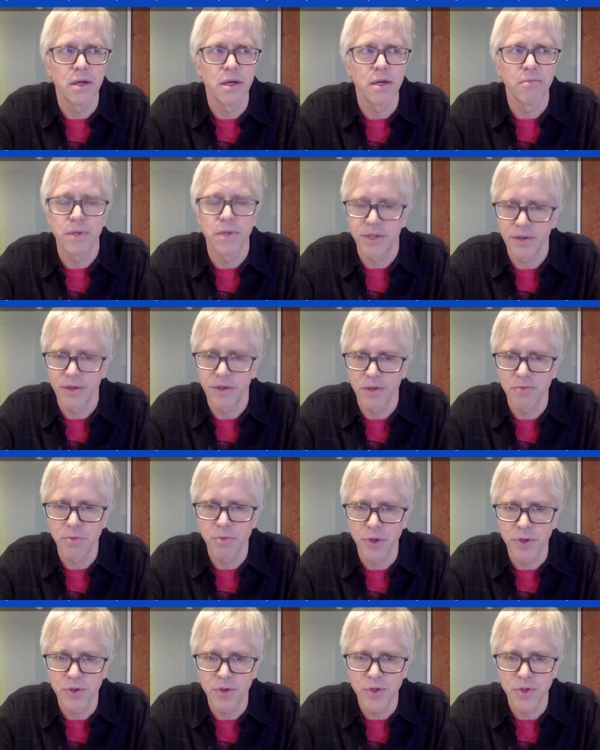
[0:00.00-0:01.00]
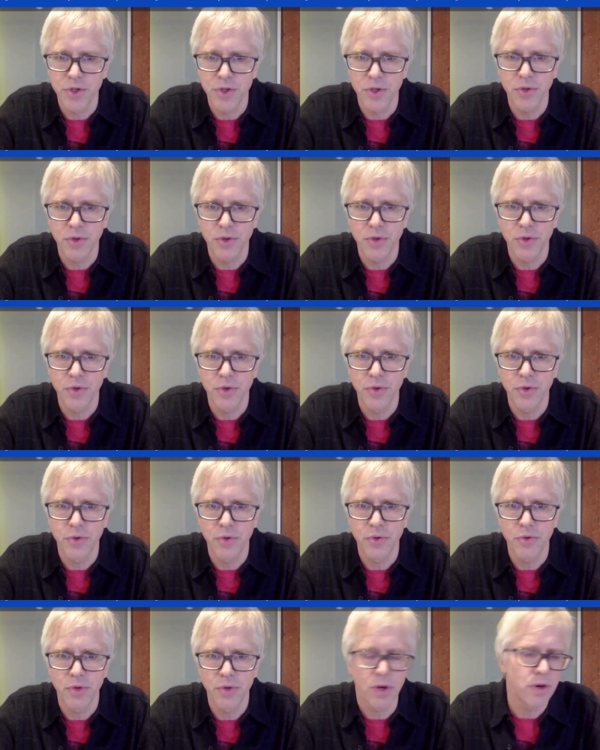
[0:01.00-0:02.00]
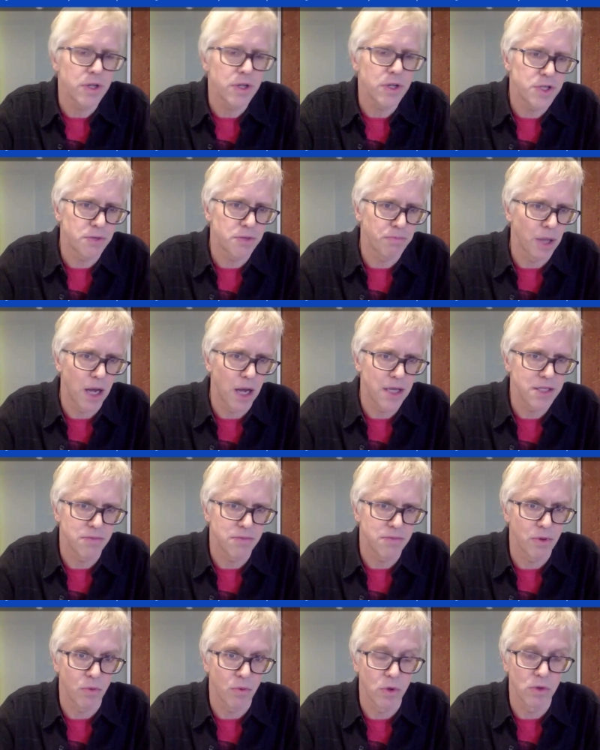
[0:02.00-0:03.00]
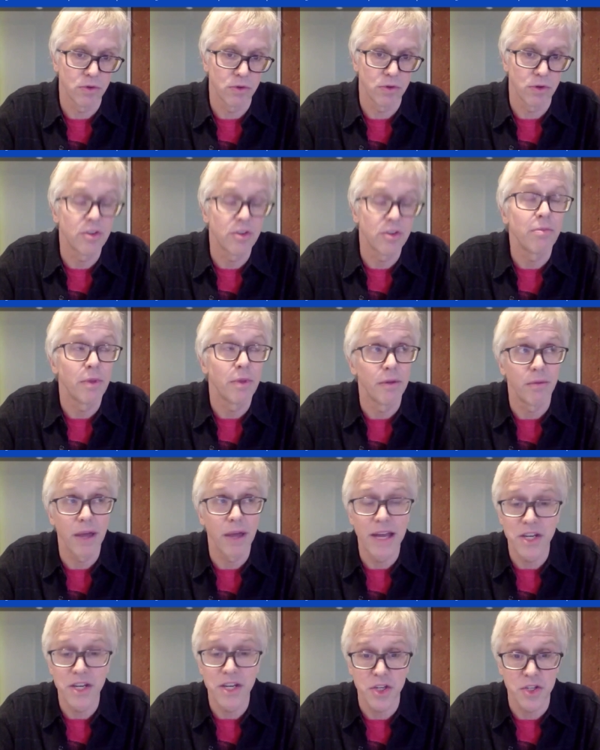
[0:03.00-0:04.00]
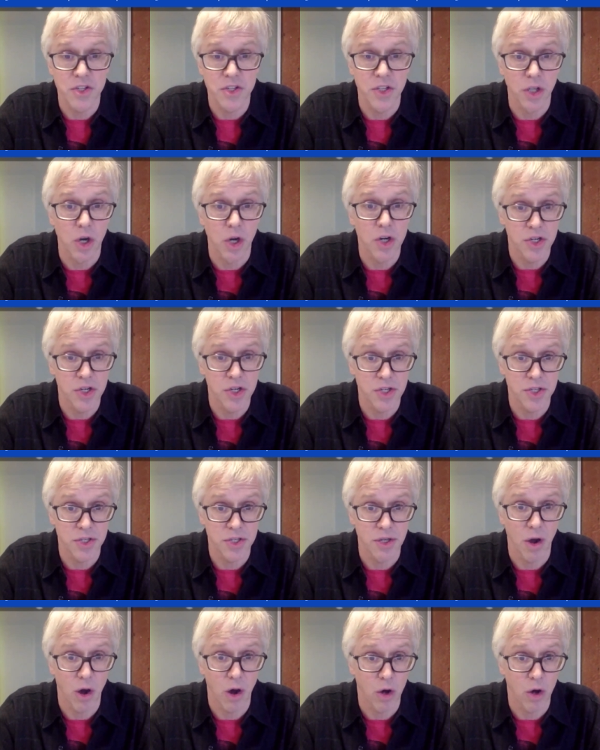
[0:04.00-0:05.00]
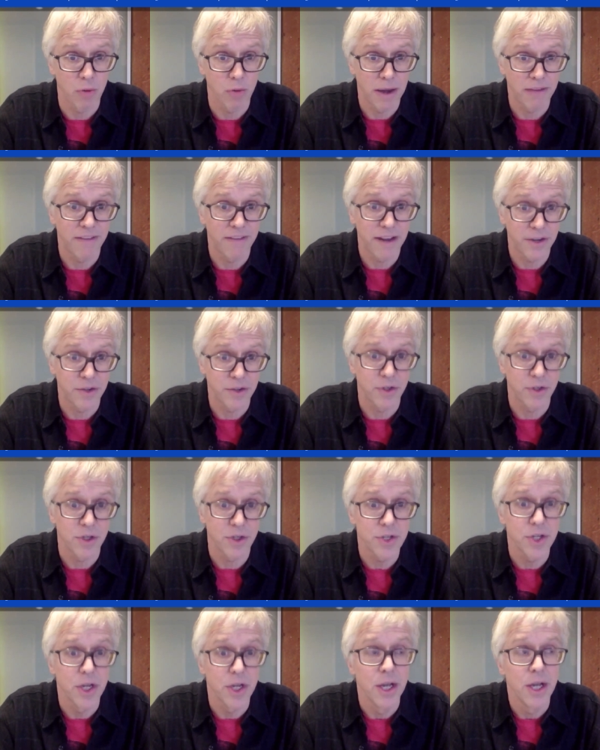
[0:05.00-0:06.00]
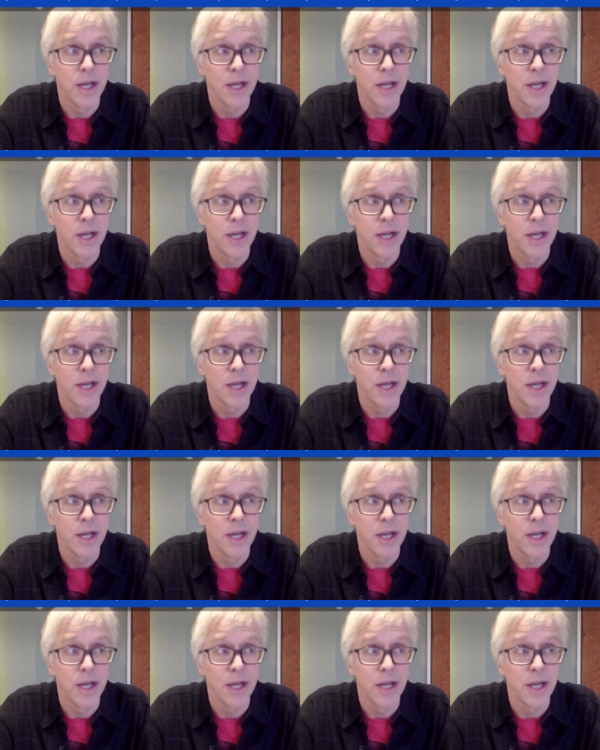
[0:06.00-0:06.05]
uh, materials producer who currently supplies some of the world, some of the Asia's largest auto manufacturers,